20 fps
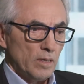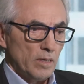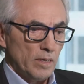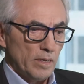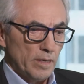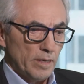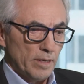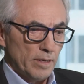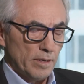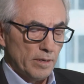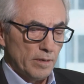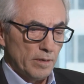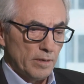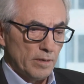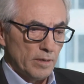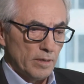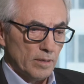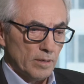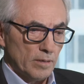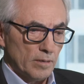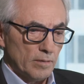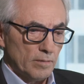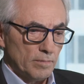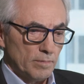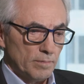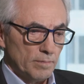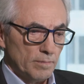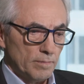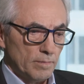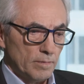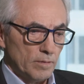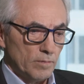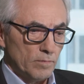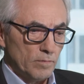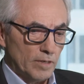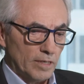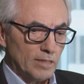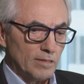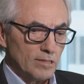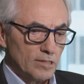and uh,
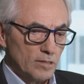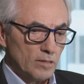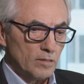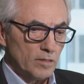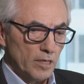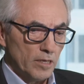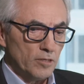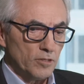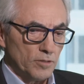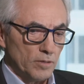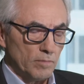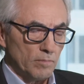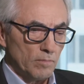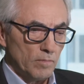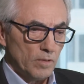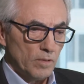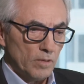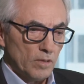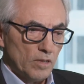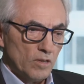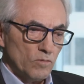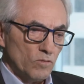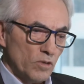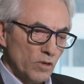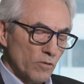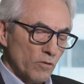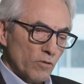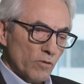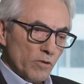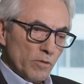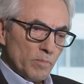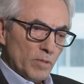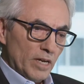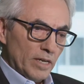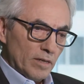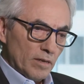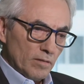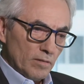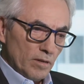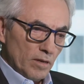reconciliation we were
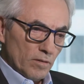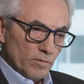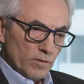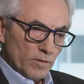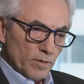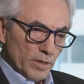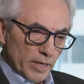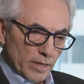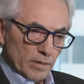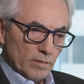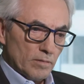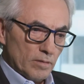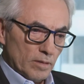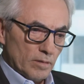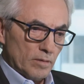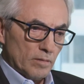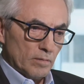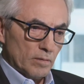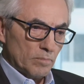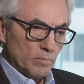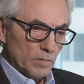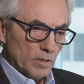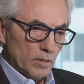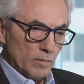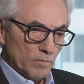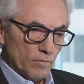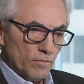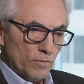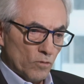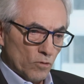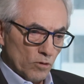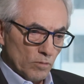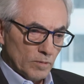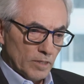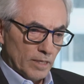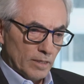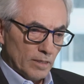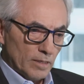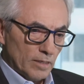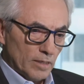reminded the other night at a uh, forum
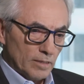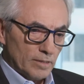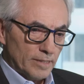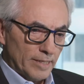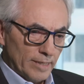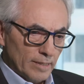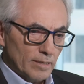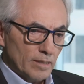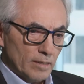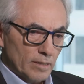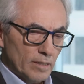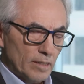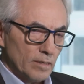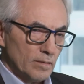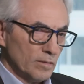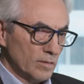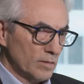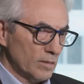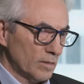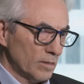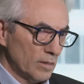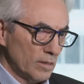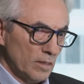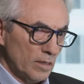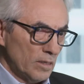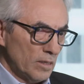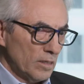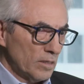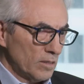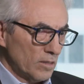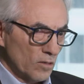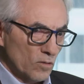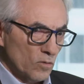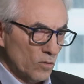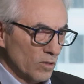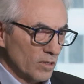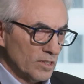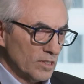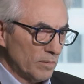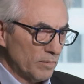that I attended that uh, the
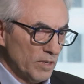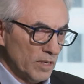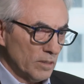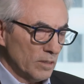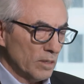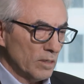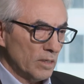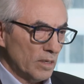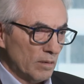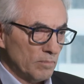courts have been